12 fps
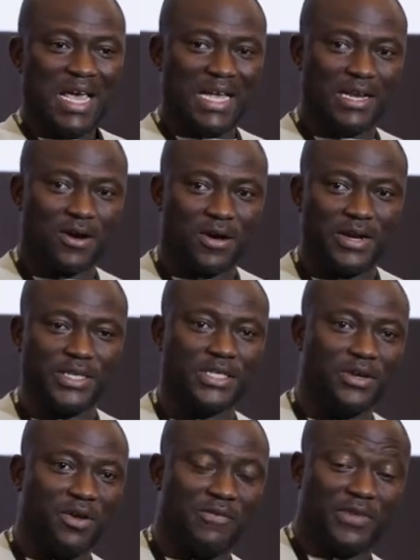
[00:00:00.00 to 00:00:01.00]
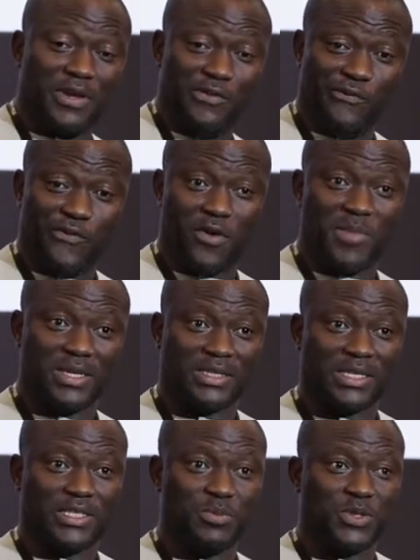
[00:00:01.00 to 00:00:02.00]
And the connection of the informal
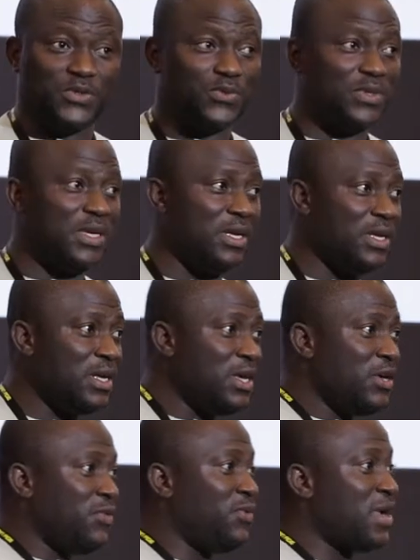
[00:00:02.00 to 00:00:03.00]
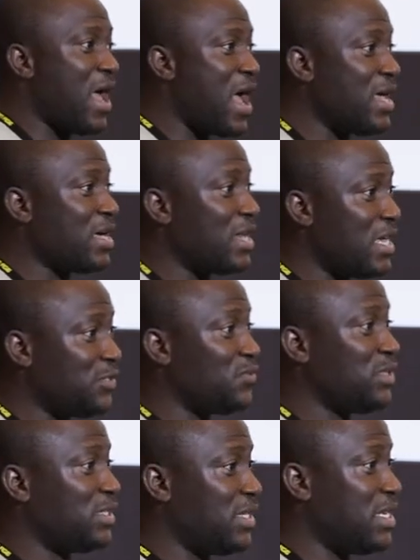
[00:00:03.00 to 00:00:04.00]
settlement to the, to the high class
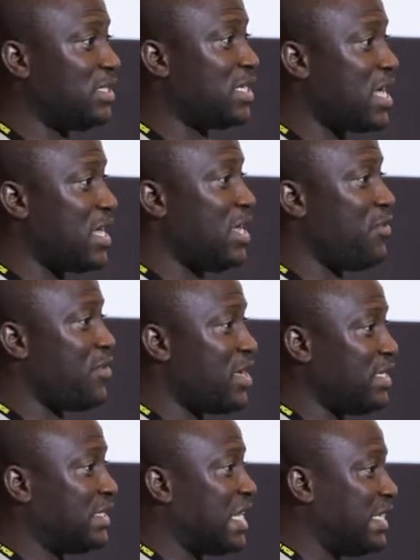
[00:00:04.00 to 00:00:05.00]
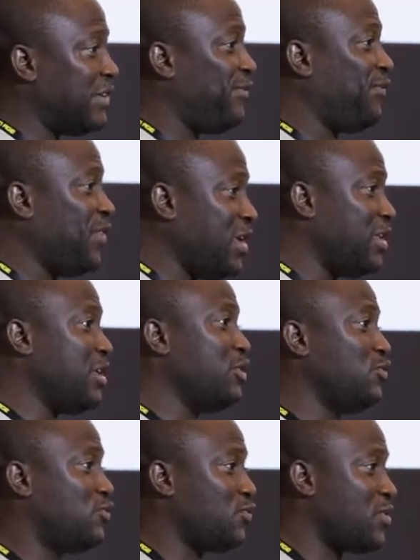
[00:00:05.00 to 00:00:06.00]
residential area is that they feed
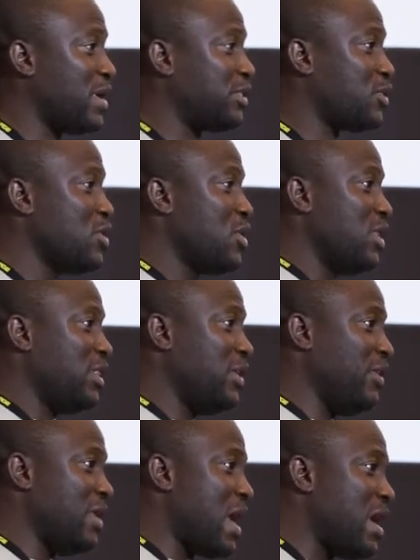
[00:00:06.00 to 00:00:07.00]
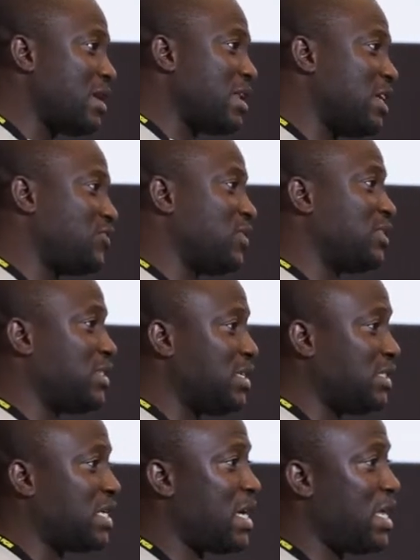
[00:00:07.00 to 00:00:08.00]
into it. Right. The high class
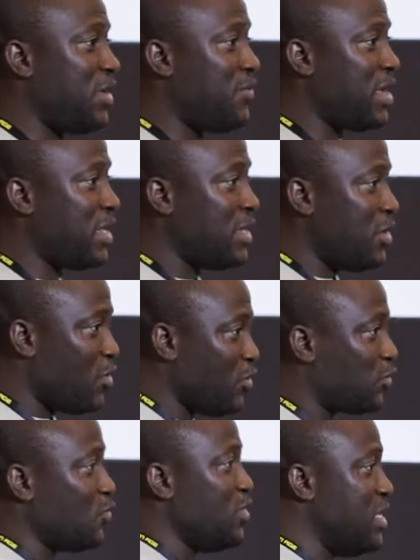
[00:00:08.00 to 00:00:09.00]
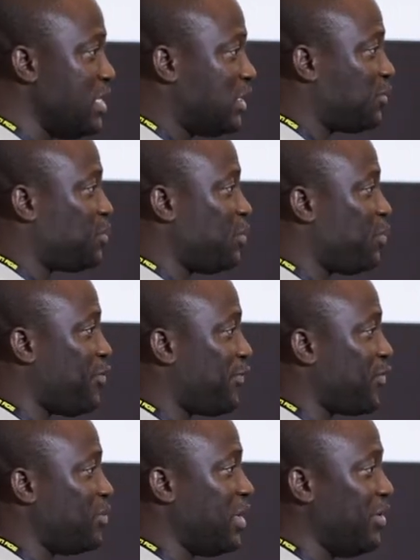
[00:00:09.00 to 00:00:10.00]
residential area also needs people
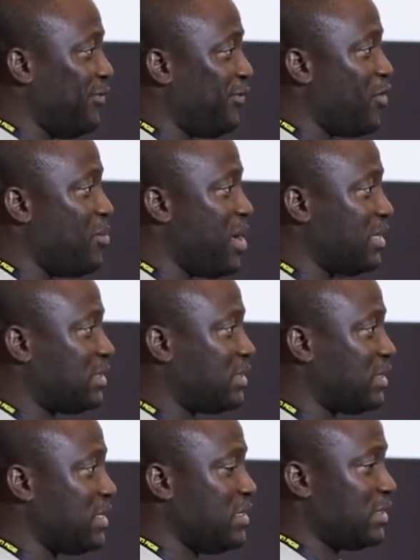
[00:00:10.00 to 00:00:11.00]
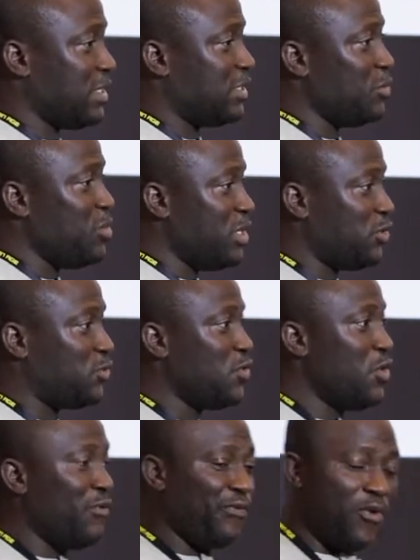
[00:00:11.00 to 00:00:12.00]
from the informal settlements
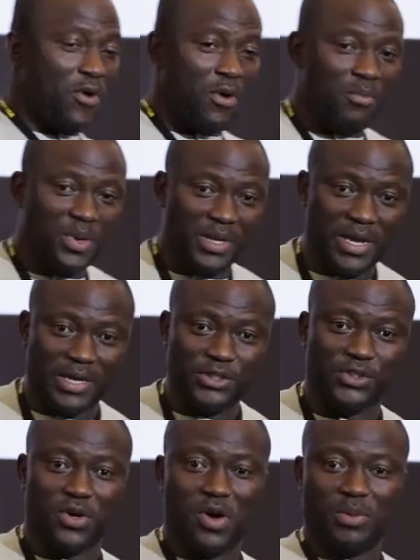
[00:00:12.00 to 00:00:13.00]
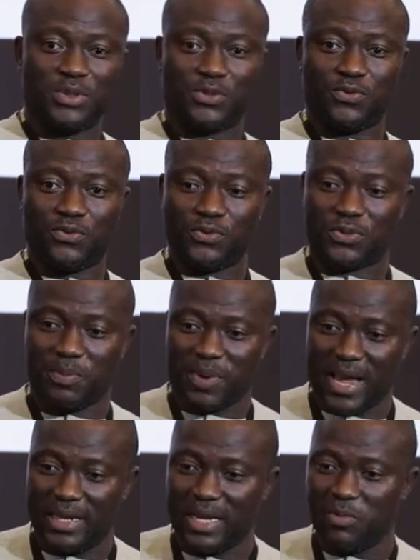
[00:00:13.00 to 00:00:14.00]
for menial jobs to
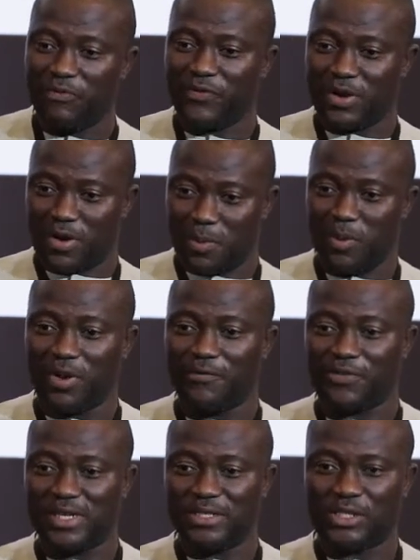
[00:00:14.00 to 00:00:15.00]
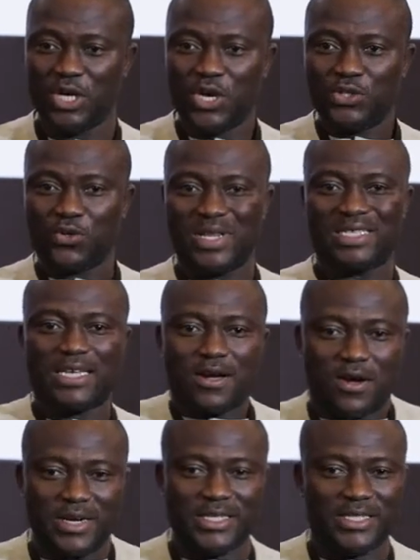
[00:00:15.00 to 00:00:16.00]
supply them with a couple of things. So there's a
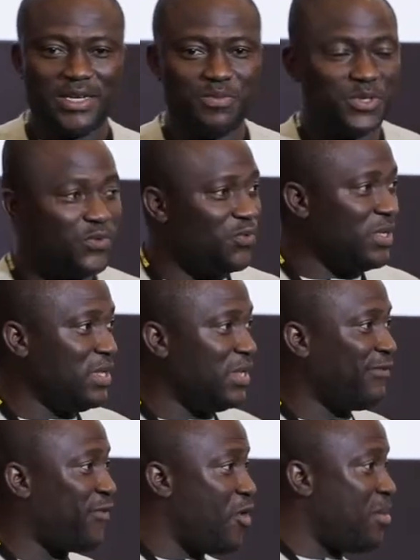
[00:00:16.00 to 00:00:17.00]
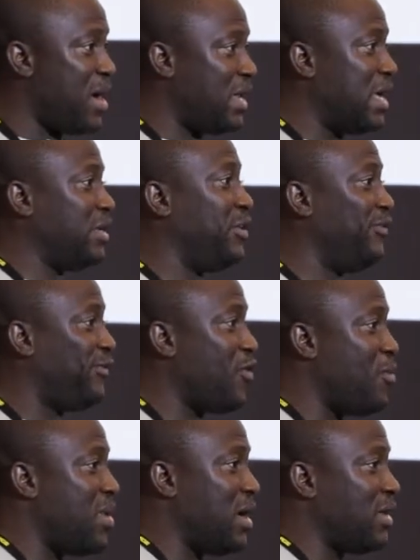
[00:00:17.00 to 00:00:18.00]
connection between the formal and
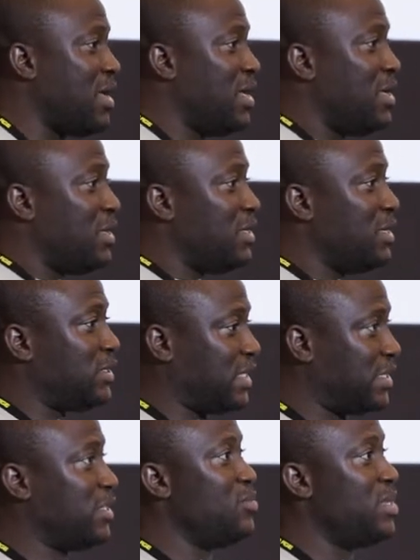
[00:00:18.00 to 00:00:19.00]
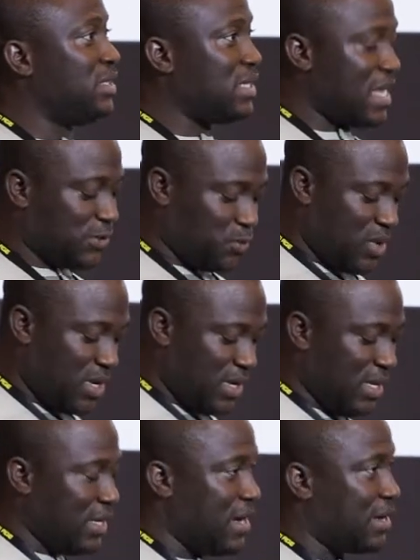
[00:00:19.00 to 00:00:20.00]
informal settlements as well
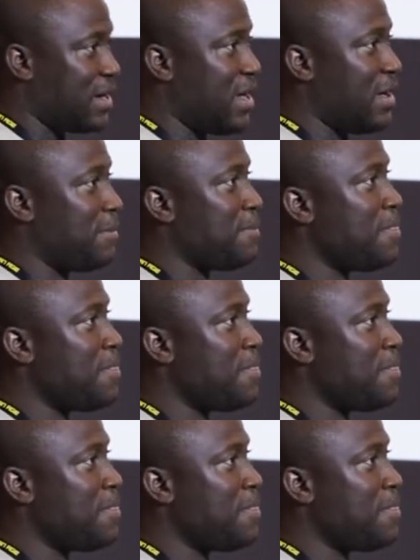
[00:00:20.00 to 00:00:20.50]
in Accra.